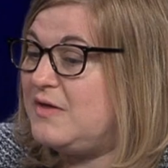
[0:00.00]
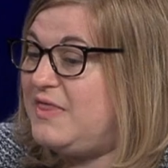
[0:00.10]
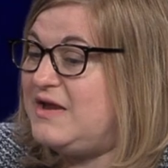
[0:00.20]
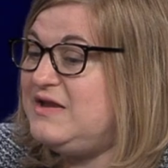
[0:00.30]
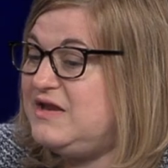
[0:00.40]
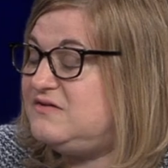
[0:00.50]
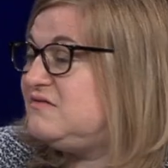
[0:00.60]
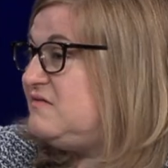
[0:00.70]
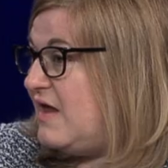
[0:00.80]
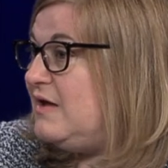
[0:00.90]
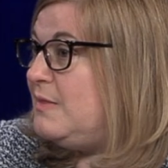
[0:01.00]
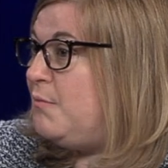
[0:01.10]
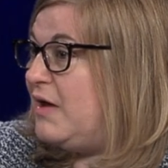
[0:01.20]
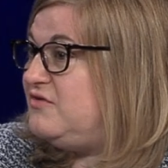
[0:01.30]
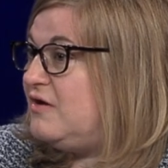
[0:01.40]
that need to stay in the
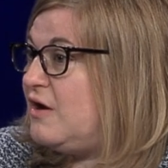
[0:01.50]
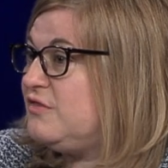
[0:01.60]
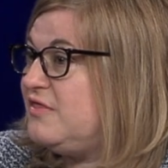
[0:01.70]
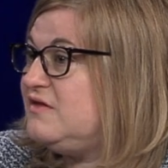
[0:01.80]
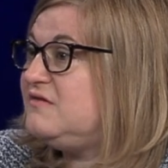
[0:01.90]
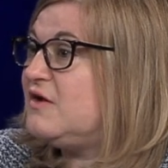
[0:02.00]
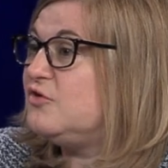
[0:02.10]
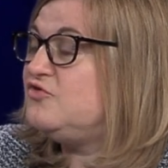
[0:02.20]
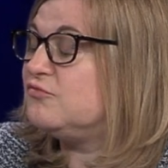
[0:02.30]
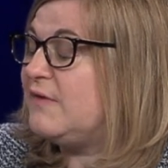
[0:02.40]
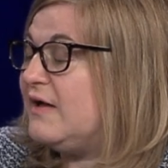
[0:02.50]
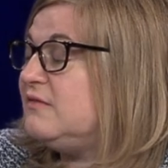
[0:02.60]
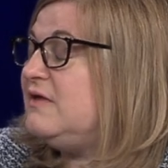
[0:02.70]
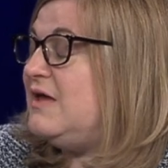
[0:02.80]
budget are things that are directly